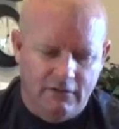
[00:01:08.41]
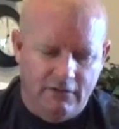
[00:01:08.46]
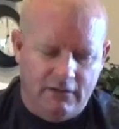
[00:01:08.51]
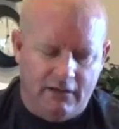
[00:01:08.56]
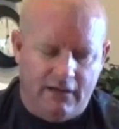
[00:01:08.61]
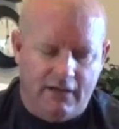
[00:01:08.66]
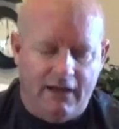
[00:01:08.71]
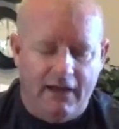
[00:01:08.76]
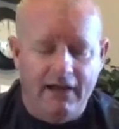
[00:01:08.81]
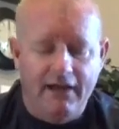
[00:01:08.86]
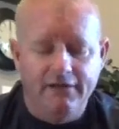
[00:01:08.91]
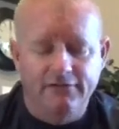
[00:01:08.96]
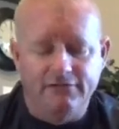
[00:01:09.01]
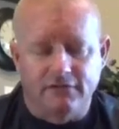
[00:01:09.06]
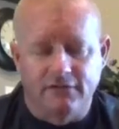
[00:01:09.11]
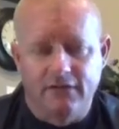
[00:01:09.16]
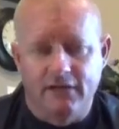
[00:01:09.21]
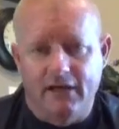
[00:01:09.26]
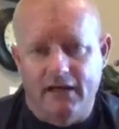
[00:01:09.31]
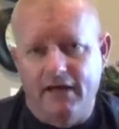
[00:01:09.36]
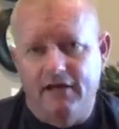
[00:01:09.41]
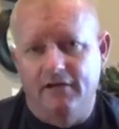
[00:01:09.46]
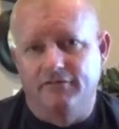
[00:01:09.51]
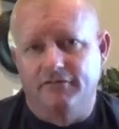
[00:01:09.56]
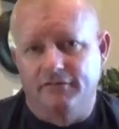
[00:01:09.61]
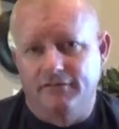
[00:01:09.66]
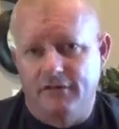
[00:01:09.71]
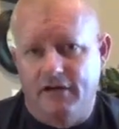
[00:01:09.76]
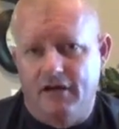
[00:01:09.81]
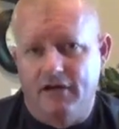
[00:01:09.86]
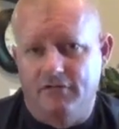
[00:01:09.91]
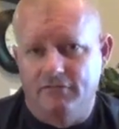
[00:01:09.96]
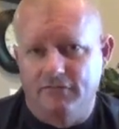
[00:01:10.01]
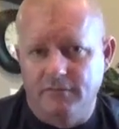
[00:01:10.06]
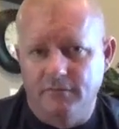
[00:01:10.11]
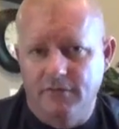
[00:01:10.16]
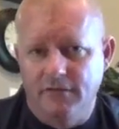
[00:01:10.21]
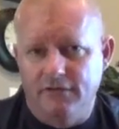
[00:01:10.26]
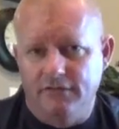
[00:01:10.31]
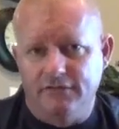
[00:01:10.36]
I actually had a
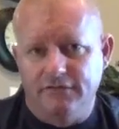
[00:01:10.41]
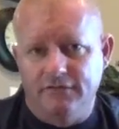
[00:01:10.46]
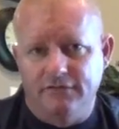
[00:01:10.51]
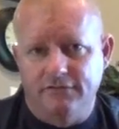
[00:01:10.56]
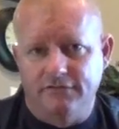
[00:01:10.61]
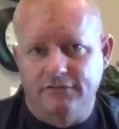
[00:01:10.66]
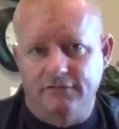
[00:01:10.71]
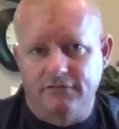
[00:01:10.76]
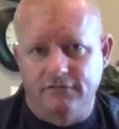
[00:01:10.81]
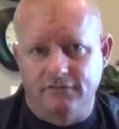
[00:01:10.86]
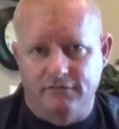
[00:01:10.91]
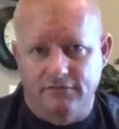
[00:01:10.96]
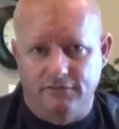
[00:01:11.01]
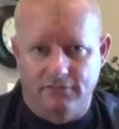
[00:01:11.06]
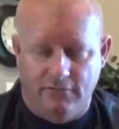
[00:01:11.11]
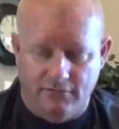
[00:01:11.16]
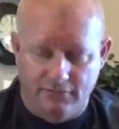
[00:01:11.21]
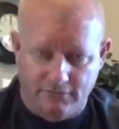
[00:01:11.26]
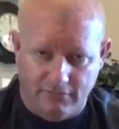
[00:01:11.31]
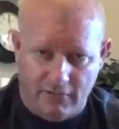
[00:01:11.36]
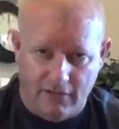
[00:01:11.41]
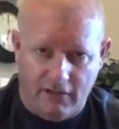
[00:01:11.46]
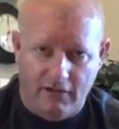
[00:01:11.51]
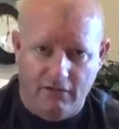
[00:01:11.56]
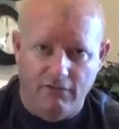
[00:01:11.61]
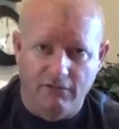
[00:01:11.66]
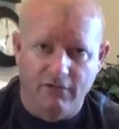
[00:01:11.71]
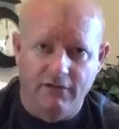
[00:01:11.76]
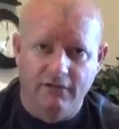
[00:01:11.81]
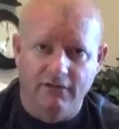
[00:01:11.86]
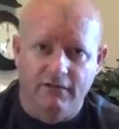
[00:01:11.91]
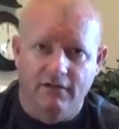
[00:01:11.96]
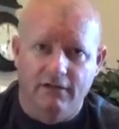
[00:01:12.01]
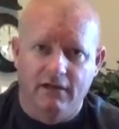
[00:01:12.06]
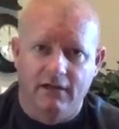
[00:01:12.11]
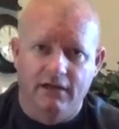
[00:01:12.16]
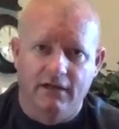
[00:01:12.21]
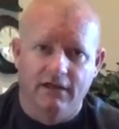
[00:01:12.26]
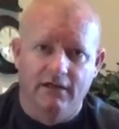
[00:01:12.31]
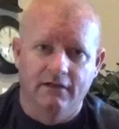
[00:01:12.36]
photography business. I was logging,
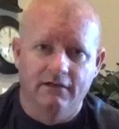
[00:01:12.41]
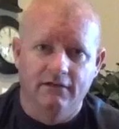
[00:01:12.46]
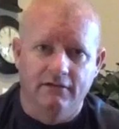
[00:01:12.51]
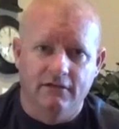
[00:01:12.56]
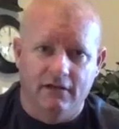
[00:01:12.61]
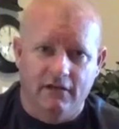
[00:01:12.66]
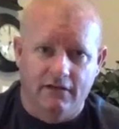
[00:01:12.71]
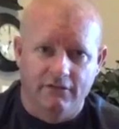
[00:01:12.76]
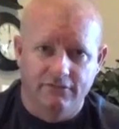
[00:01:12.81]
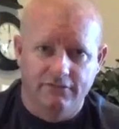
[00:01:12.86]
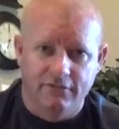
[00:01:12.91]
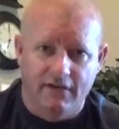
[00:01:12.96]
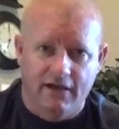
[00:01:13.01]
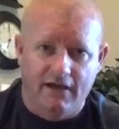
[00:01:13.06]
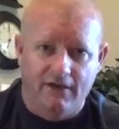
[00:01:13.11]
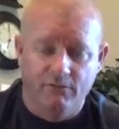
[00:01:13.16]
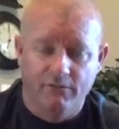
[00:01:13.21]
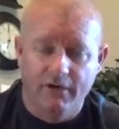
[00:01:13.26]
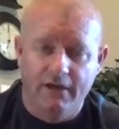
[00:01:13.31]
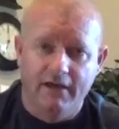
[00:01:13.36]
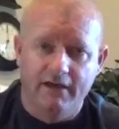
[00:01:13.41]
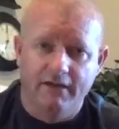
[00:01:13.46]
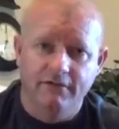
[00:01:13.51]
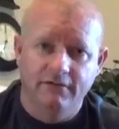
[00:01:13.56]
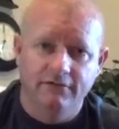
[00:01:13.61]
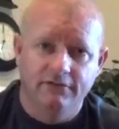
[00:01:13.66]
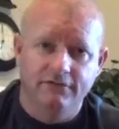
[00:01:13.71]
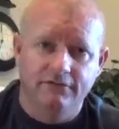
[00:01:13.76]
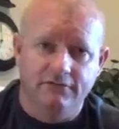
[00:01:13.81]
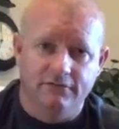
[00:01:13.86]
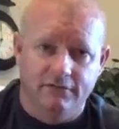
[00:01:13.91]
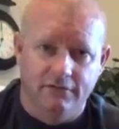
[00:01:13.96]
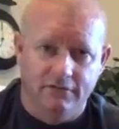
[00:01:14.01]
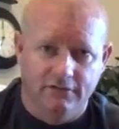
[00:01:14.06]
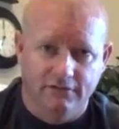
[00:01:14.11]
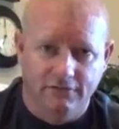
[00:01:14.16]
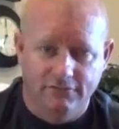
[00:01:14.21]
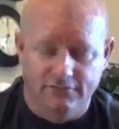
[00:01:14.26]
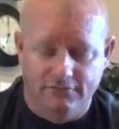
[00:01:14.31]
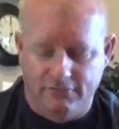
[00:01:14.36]
and I shot weddings
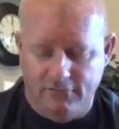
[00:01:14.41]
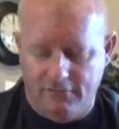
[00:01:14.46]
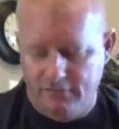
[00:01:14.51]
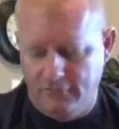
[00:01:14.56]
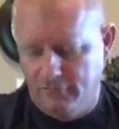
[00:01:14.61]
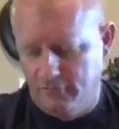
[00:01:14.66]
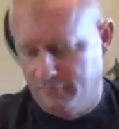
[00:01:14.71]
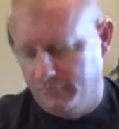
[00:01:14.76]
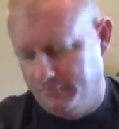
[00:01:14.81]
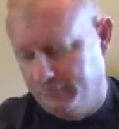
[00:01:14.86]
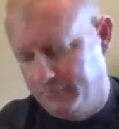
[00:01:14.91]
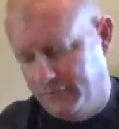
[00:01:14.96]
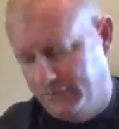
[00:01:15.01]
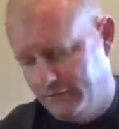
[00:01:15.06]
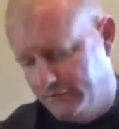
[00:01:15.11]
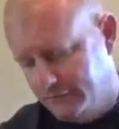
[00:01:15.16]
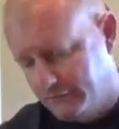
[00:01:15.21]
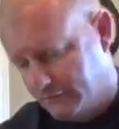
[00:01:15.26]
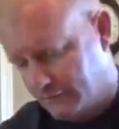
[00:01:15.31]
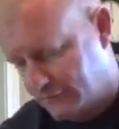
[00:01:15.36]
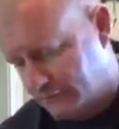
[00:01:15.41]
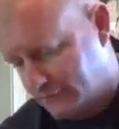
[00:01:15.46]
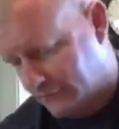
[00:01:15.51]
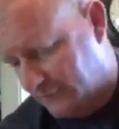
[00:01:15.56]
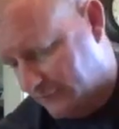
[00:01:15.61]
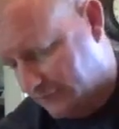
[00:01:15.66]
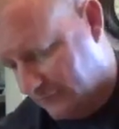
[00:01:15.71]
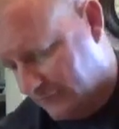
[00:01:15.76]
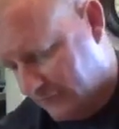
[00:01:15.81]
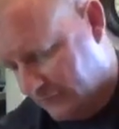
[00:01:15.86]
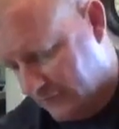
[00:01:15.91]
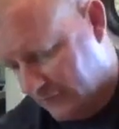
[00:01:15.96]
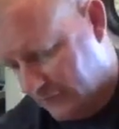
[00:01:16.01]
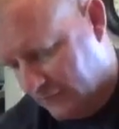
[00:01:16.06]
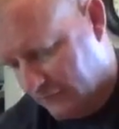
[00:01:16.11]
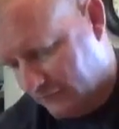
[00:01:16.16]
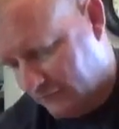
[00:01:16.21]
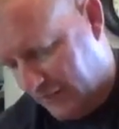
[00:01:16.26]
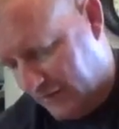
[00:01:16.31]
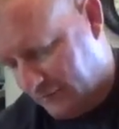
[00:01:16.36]
and senior pictures and
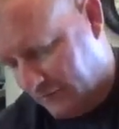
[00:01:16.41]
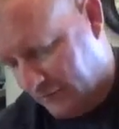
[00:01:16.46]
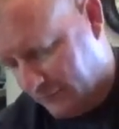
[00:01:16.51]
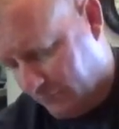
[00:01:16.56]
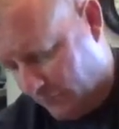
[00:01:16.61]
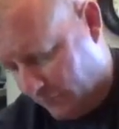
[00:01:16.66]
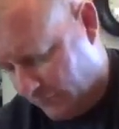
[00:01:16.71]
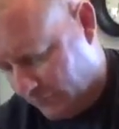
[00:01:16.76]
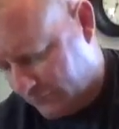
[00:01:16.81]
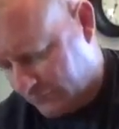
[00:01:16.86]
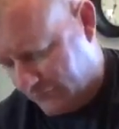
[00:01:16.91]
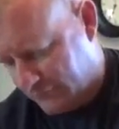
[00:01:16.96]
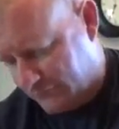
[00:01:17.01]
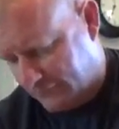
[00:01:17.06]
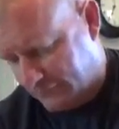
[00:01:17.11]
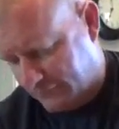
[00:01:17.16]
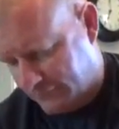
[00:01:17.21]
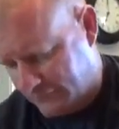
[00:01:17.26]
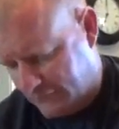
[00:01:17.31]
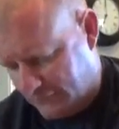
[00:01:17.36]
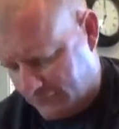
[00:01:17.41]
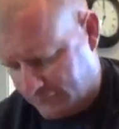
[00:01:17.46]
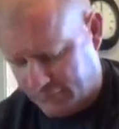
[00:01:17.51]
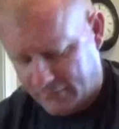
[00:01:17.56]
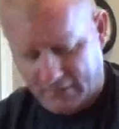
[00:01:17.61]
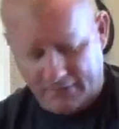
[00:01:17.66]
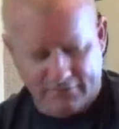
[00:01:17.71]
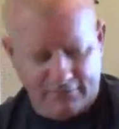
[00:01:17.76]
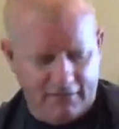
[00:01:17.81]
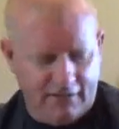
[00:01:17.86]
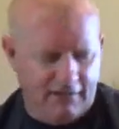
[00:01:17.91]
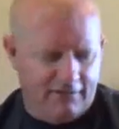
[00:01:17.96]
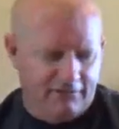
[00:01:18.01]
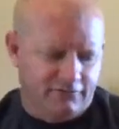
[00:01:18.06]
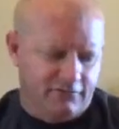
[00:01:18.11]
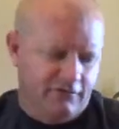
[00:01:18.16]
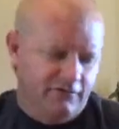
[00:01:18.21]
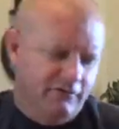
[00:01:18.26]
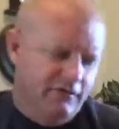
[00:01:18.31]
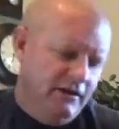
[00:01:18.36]
family portraits and stuff like that.
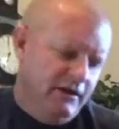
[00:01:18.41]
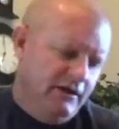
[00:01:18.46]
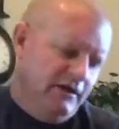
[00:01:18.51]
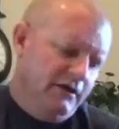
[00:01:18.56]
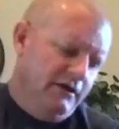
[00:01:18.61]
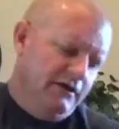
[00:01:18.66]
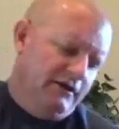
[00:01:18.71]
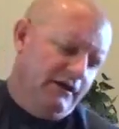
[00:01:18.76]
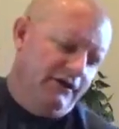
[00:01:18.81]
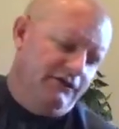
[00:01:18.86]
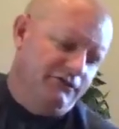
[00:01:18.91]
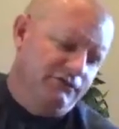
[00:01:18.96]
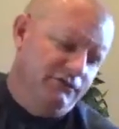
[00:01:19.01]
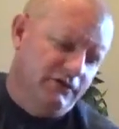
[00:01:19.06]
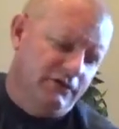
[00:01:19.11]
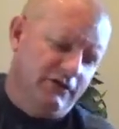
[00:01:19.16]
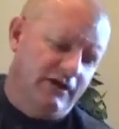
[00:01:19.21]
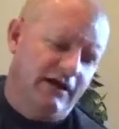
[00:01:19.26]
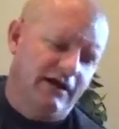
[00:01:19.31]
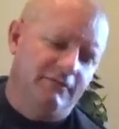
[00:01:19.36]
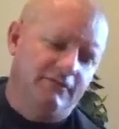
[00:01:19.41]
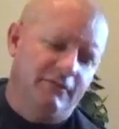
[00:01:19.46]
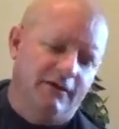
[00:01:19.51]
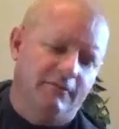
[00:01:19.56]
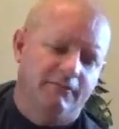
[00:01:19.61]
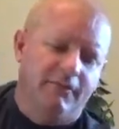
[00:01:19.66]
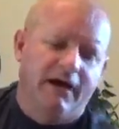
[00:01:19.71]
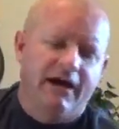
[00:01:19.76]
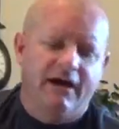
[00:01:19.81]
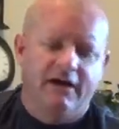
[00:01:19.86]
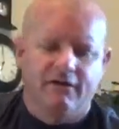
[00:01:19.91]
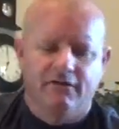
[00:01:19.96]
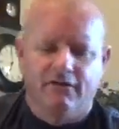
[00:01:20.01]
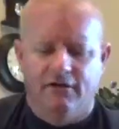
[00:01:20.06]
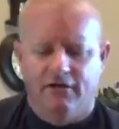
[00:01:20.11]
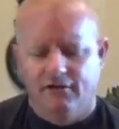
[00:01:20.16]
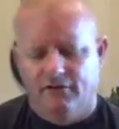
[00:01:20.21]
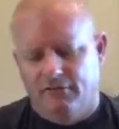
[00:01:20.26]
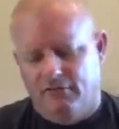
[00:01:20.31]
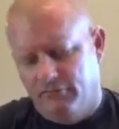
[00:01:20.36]
So that's where a lot of my
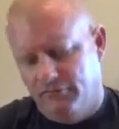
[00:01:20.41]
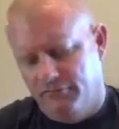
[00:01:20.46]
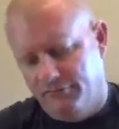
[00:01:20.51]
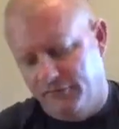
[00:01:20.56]
background on